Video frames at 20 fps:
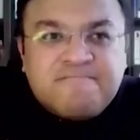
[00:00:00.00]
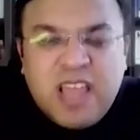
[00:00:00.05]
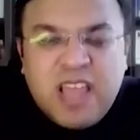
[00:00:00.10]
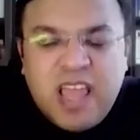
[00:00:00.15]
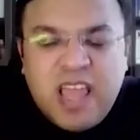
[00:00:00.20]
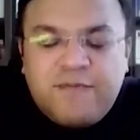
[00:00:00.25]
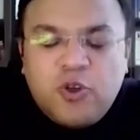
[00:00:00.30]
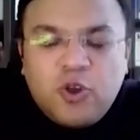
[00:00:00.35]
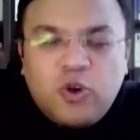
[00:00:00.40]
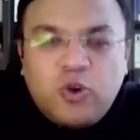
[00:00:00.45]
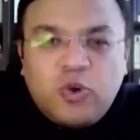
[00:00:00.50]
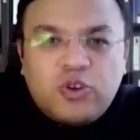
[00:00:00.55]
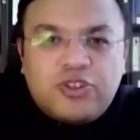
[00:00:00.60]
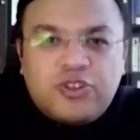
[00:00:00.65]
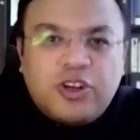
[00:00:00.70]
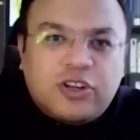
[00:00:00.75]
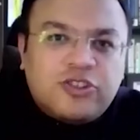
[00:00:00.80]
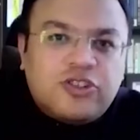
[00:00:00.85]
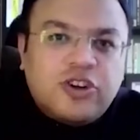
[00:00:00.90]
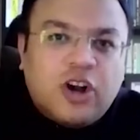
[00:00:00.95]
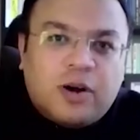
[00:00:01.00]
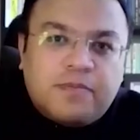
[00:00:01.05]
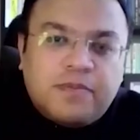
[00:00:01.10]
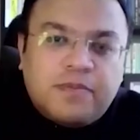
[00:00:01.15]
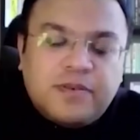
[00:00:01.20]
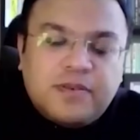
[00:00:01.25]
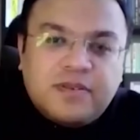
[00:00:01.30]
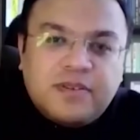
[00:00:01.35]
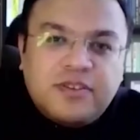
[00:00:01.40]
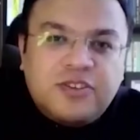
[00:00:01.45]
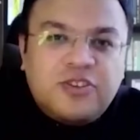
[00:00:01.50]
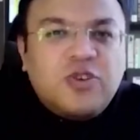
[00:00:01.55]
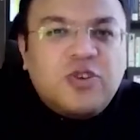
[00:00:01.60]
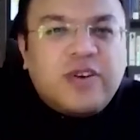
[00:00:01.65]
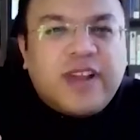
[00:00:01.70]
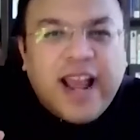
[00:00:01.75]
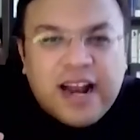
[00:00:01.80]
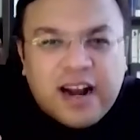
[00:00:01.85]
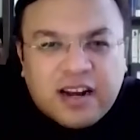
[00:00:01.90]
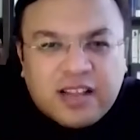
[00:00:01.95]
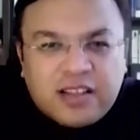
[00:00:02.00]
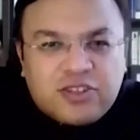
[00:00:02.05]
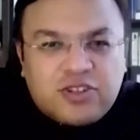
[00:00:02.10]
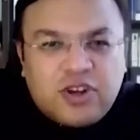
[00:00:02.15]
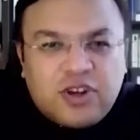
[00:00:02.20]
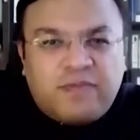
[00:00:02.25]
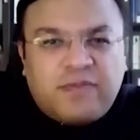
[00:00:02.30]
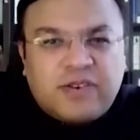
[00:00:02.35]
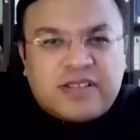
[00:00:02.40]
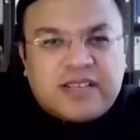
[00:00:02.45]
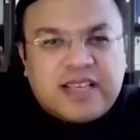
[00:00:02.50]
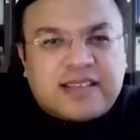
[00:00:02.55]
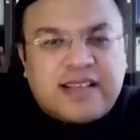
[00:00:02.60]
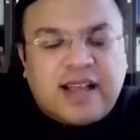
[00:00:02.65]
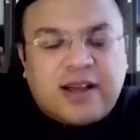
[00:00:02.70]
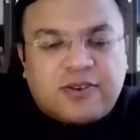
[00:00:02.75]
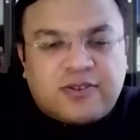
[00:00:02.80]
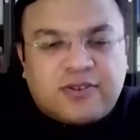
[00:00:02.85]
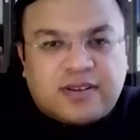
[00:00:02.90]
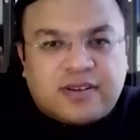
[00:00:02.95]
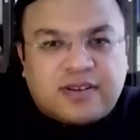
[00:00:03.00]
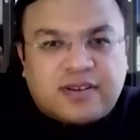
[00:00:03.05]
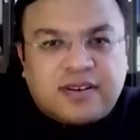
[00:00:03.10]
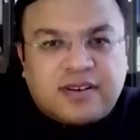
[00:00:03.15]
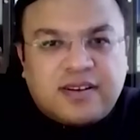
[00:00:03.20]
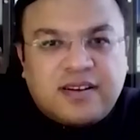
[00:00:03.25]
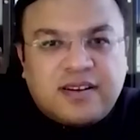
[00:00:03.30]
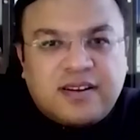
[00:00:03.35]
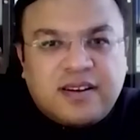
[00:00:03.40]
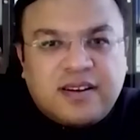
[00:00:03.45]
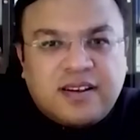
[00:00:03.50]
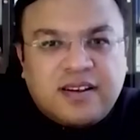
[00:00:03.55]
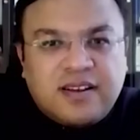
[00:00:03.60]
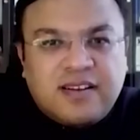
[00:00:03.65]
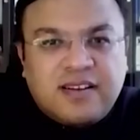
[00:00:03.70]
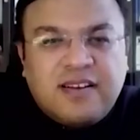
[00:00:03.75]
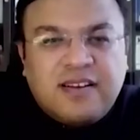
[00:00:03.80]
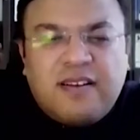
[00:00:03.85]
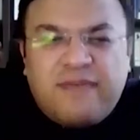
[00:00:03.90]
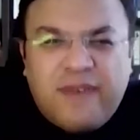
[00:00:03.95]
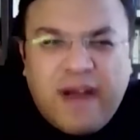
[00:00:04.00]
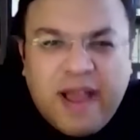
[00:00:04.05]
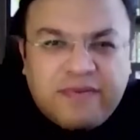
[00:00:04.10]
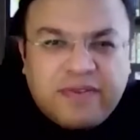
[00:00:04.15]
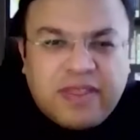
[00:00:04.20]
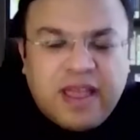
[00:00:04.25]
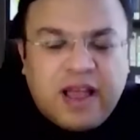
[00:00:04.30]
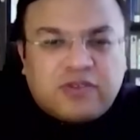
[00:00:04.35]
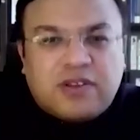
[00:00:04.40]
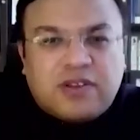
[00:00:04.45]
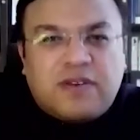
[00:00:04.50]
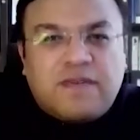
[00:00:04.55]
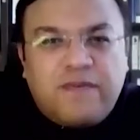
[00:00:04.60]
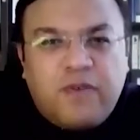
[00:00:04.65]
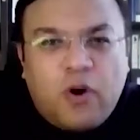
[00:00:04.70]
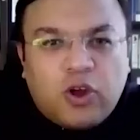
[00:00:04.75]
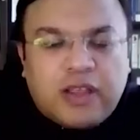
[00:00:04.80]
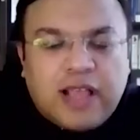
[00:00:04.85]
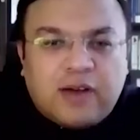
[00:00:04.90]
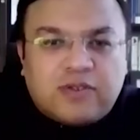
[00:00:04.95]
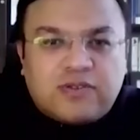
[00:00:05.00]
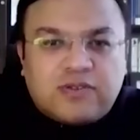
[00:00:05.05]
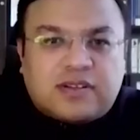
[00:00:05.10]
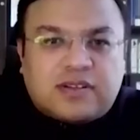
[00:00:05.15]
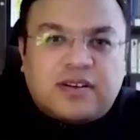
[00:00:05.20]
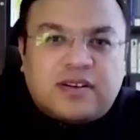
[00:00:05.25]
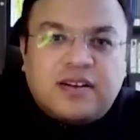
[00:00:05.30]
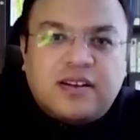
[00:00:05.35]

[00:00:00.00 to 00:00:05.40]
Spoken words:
if you lose your job, you'll get another job for 6,000, 5,000, 4,000.